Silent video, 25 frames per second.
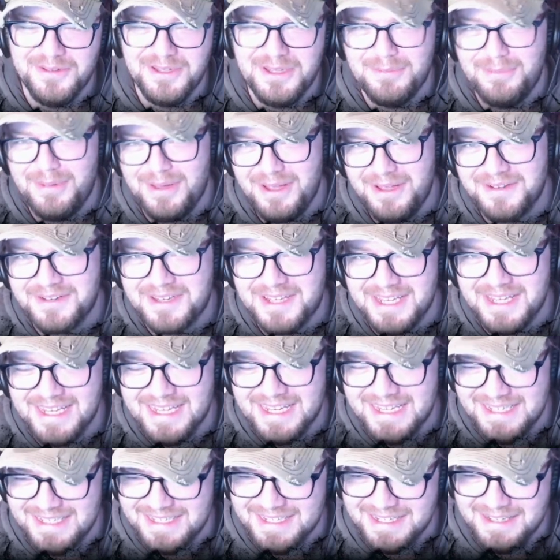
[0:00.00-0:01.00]
The barking
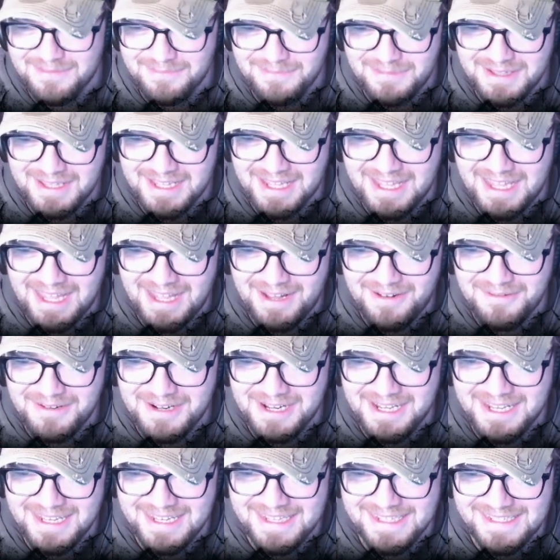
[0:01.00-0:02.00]
isn't, but the
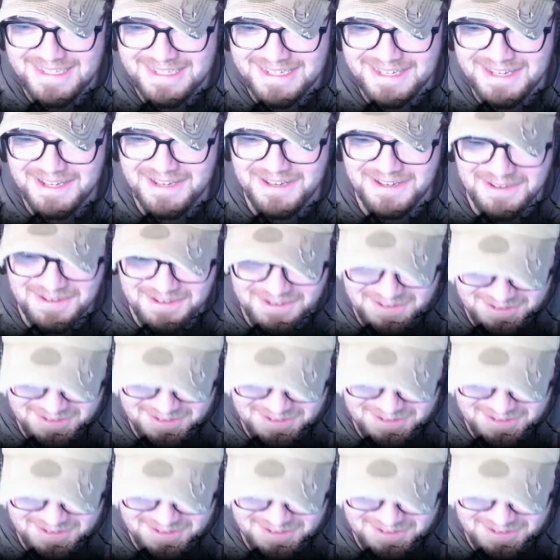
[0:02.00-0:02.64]
howling is new.